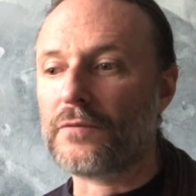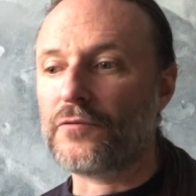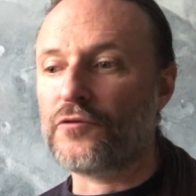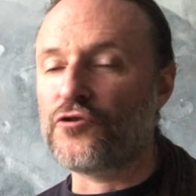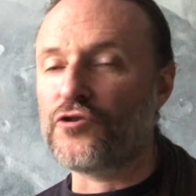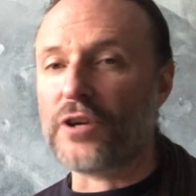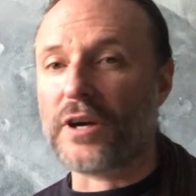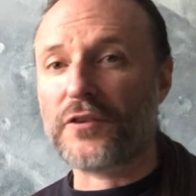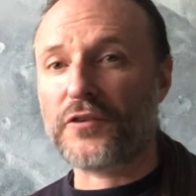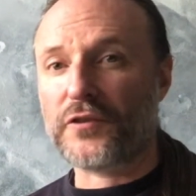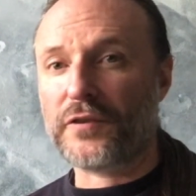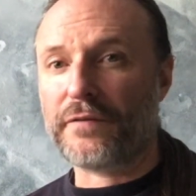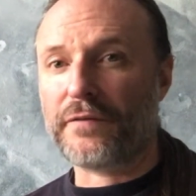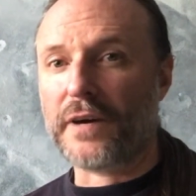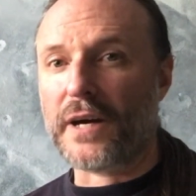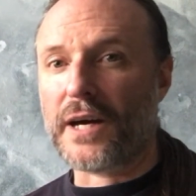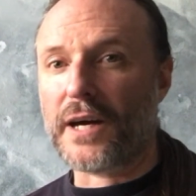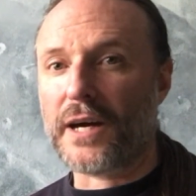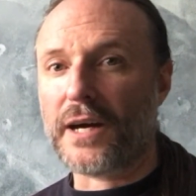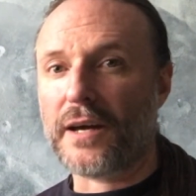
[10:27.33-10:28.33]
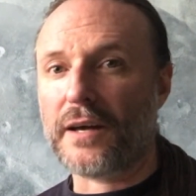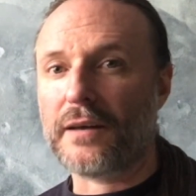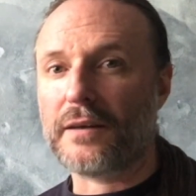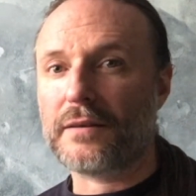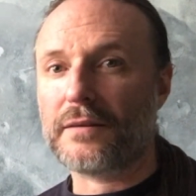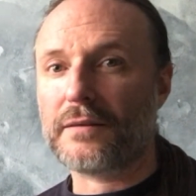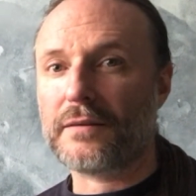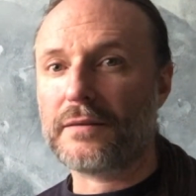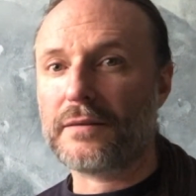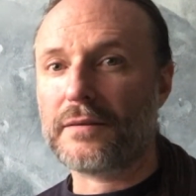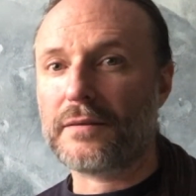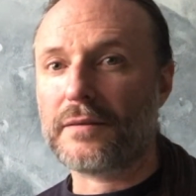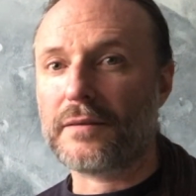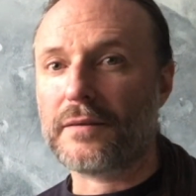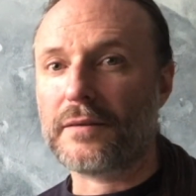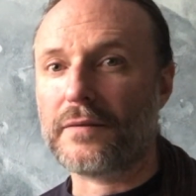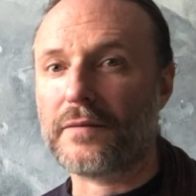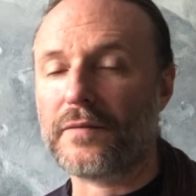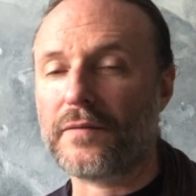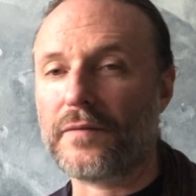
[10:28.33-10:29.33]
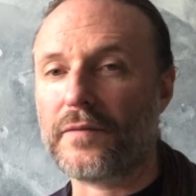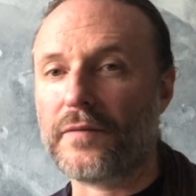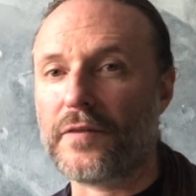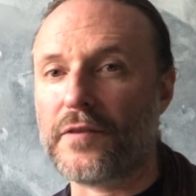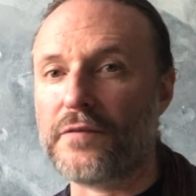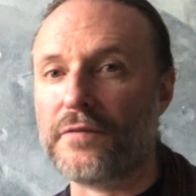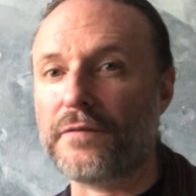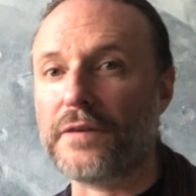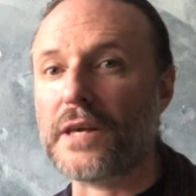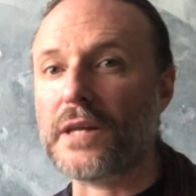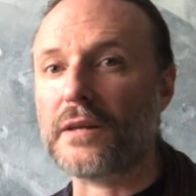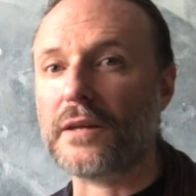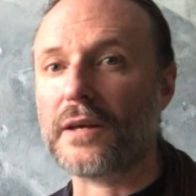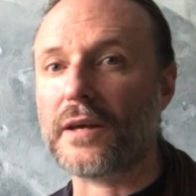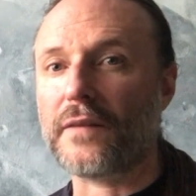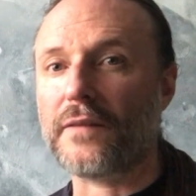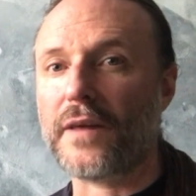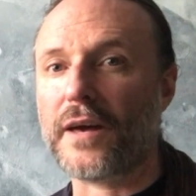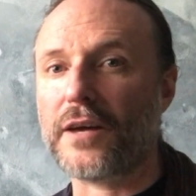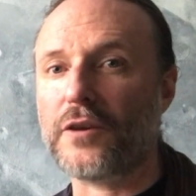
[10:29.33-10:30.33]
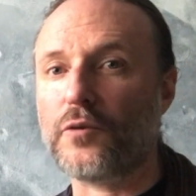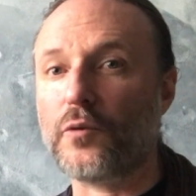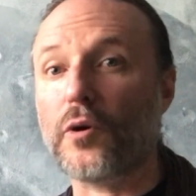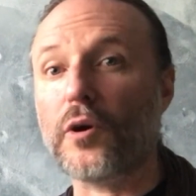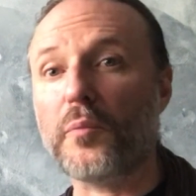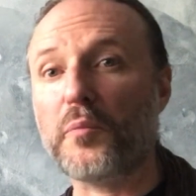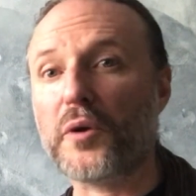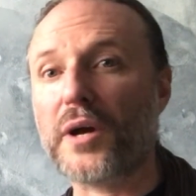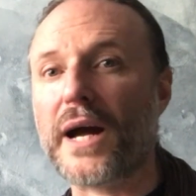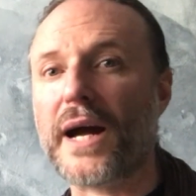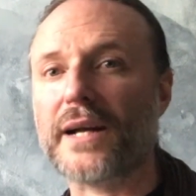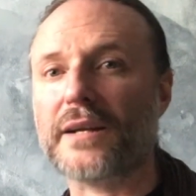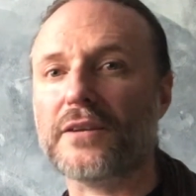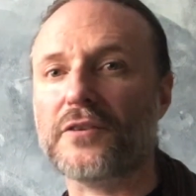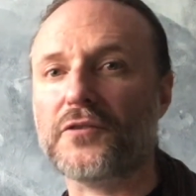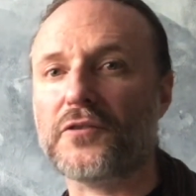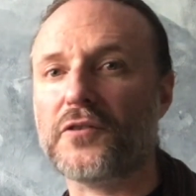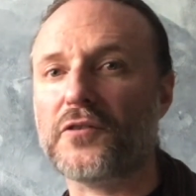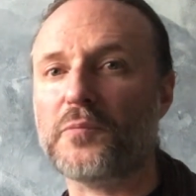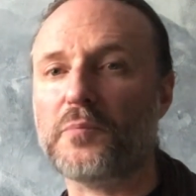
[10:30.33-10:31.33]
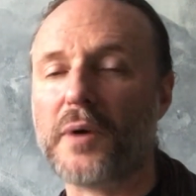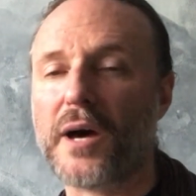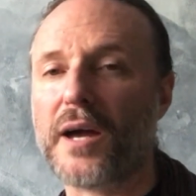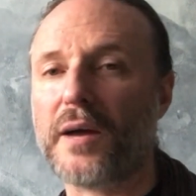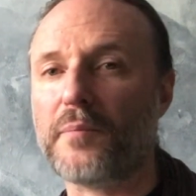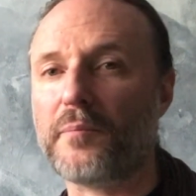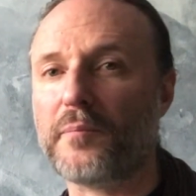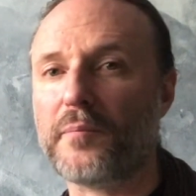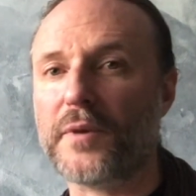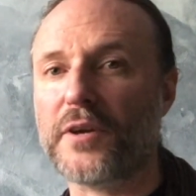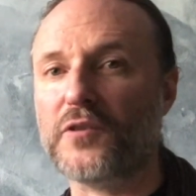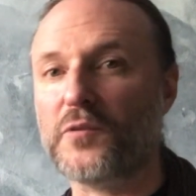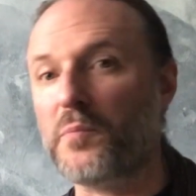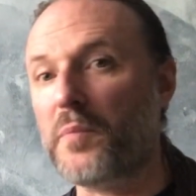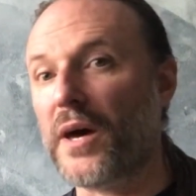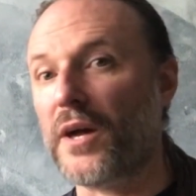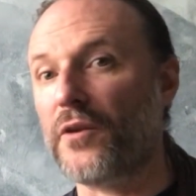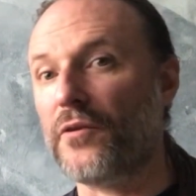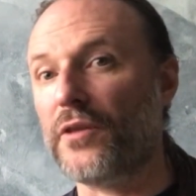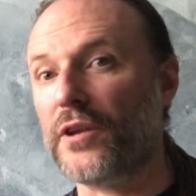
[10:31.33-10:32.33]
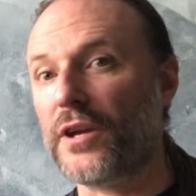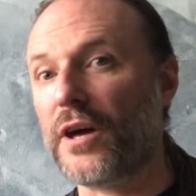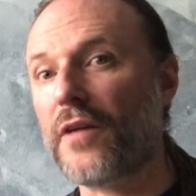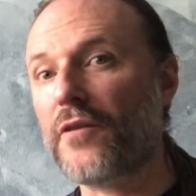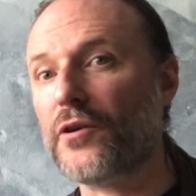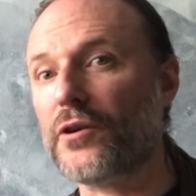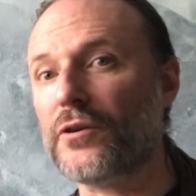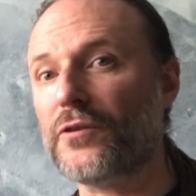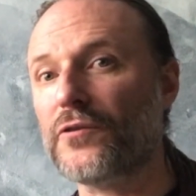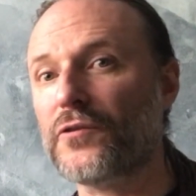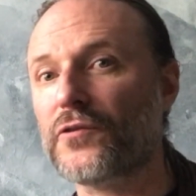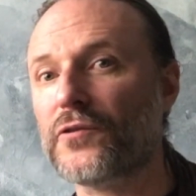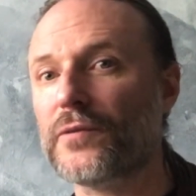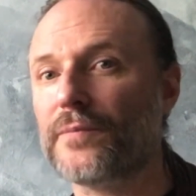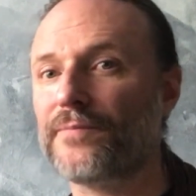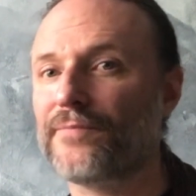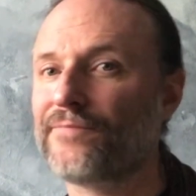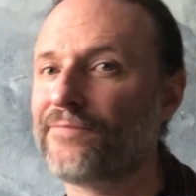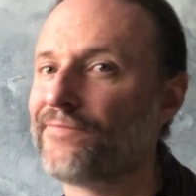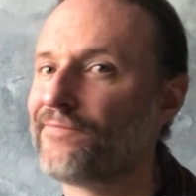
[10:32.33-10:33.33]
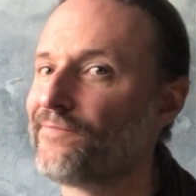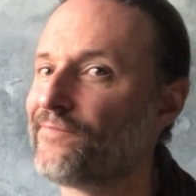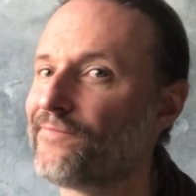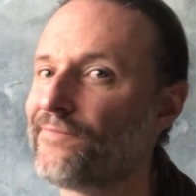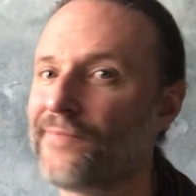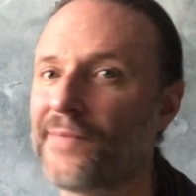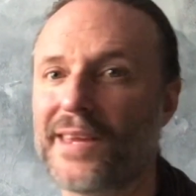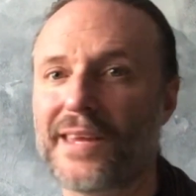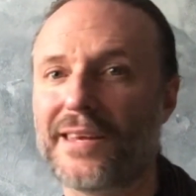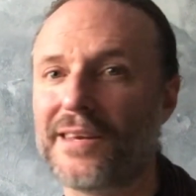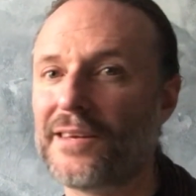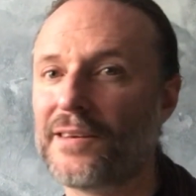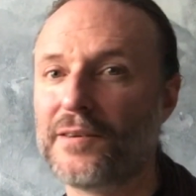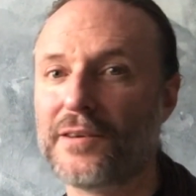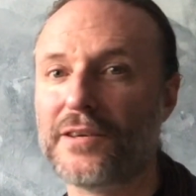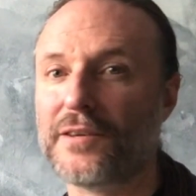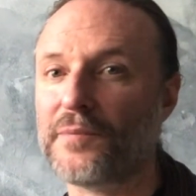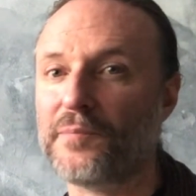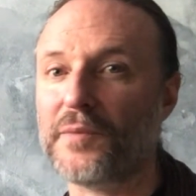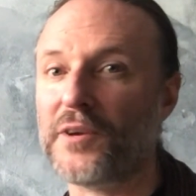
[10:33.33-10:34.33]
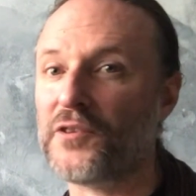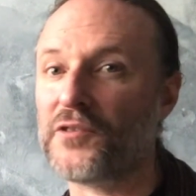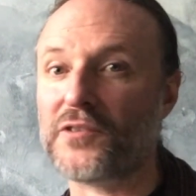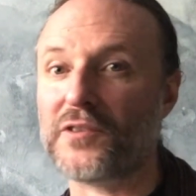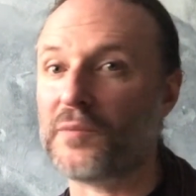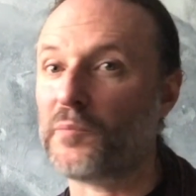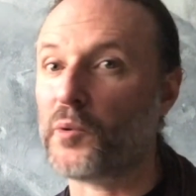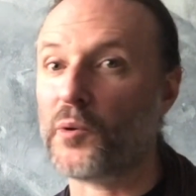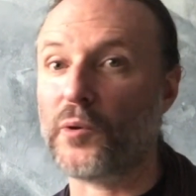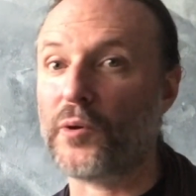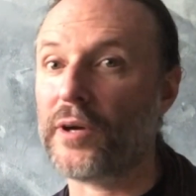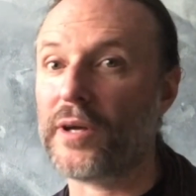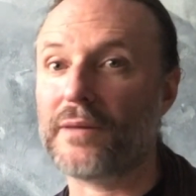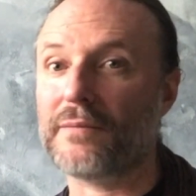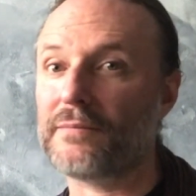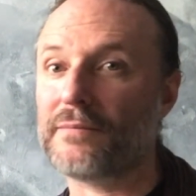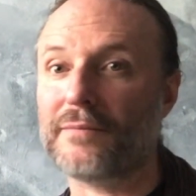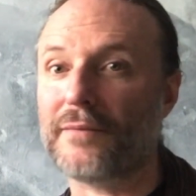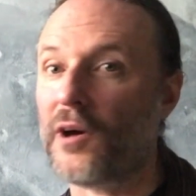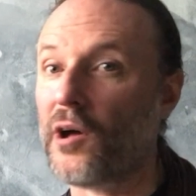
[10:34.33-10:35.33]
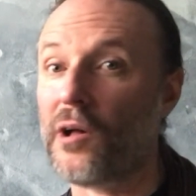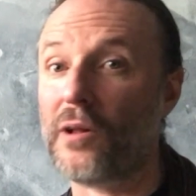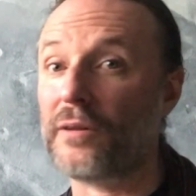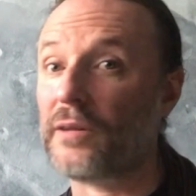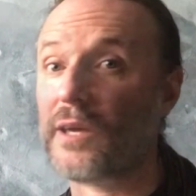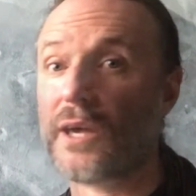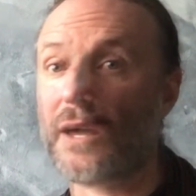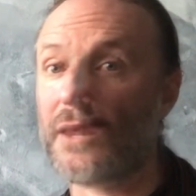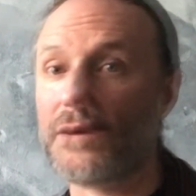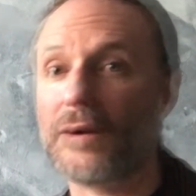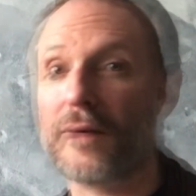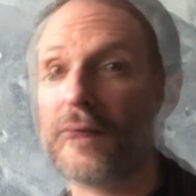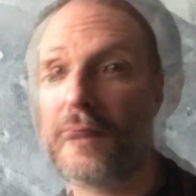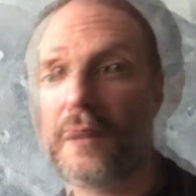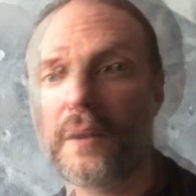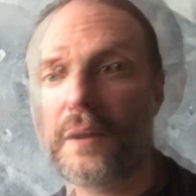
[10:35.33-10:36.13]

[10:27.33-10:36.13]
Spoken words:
justify the feeling that your practice is better than others, you're missing the point altogether.